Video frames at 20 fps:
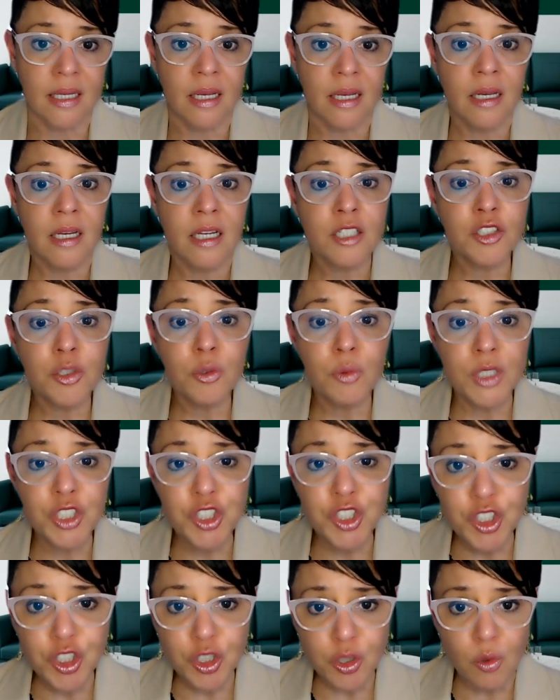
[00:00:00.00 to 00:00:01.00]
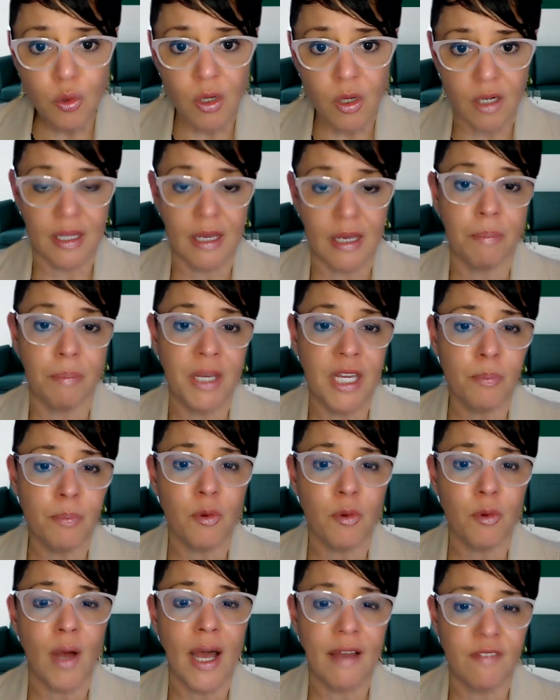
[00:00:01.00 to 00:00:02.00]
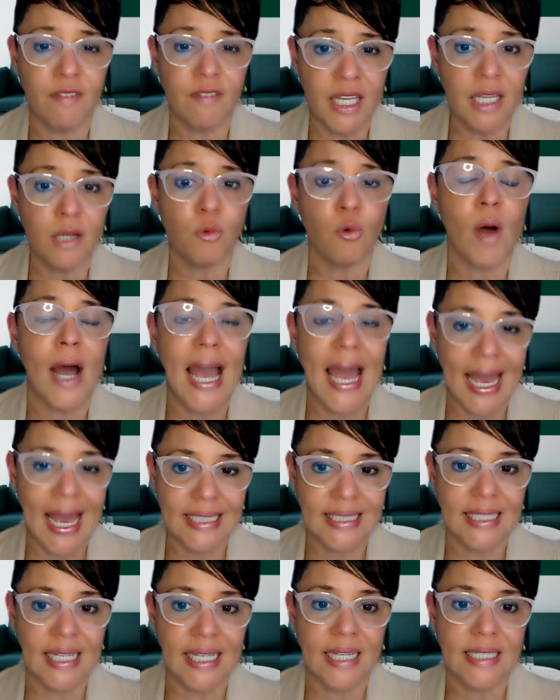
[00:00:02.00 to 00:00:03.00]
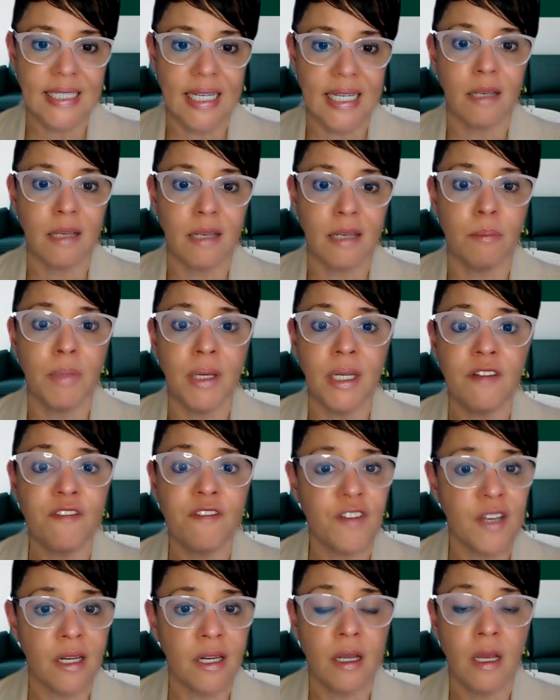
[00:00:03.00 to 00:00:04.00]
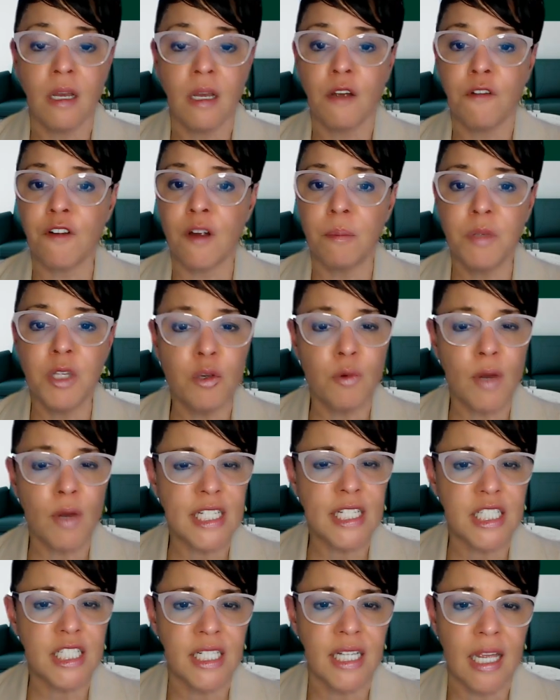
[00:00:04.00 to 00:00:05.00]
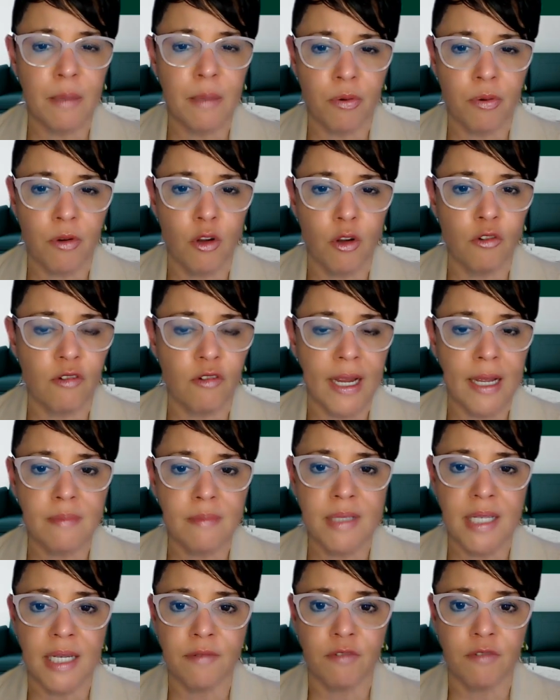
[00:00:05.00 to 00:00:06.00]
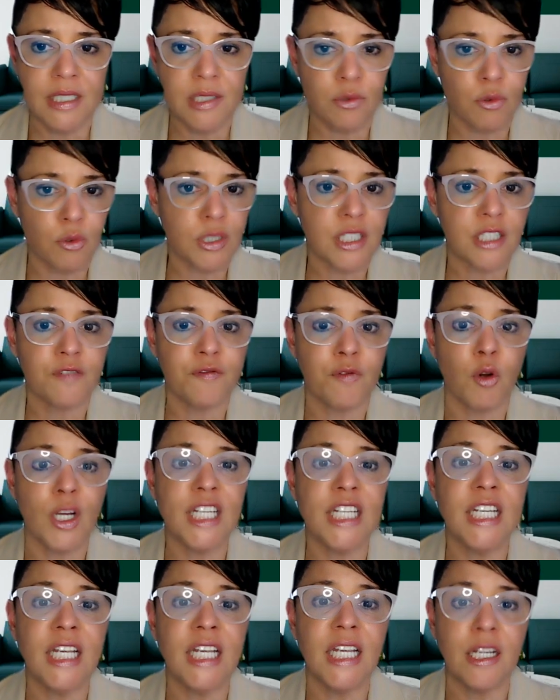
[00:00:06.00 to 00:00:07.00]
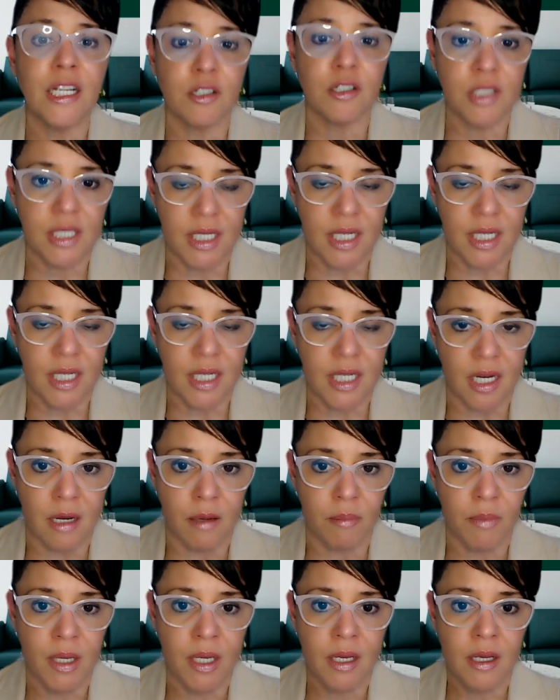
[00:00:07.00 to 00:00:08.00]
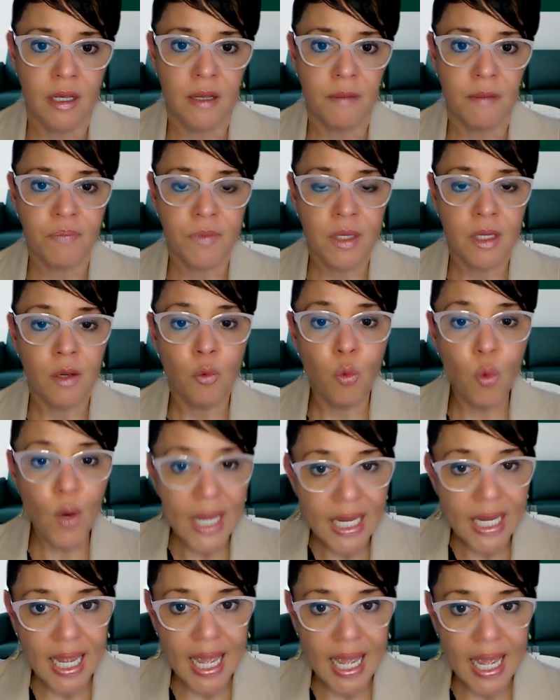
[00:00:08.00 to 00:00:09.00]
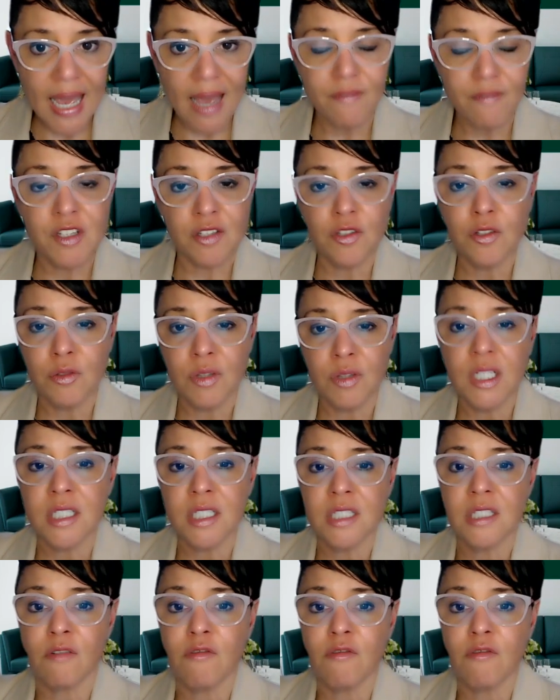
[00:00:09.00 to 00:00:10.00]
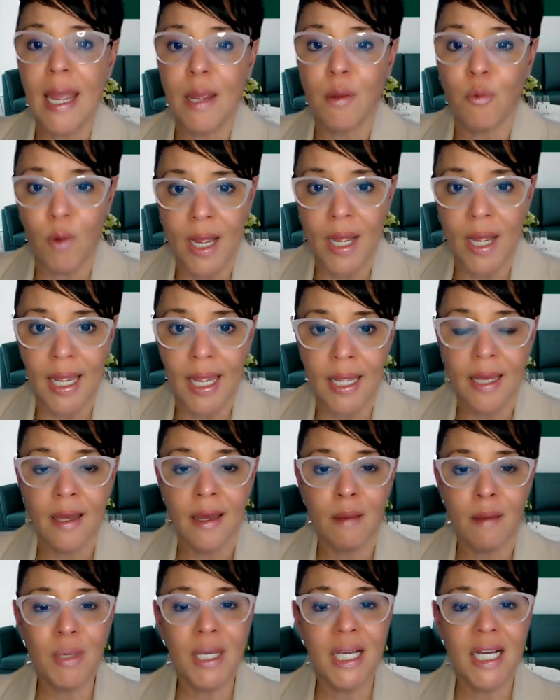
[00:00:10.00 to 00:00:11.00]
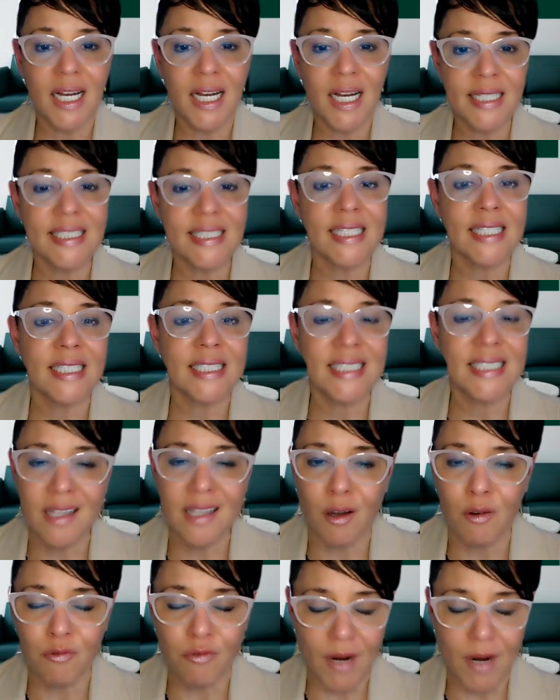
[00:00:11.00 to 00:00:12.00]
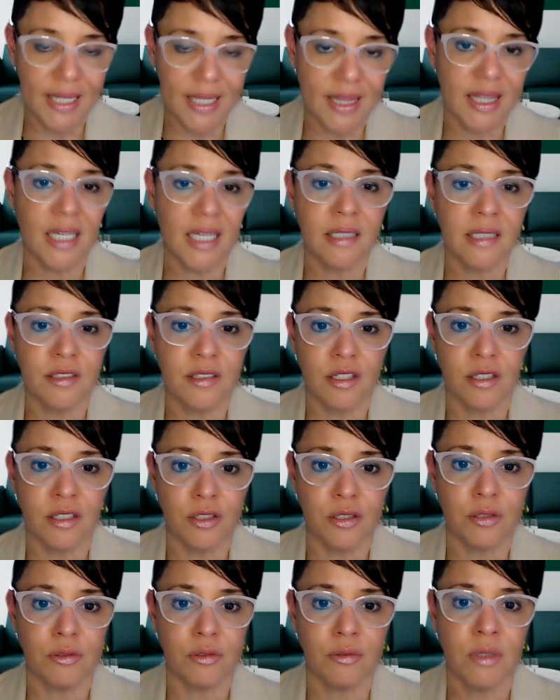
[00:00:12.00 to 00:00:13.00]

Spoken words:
to ensure that people have equal access and can benefit from USDA programs and resources for years to come. We have to do this the right way because it is the right thing to do.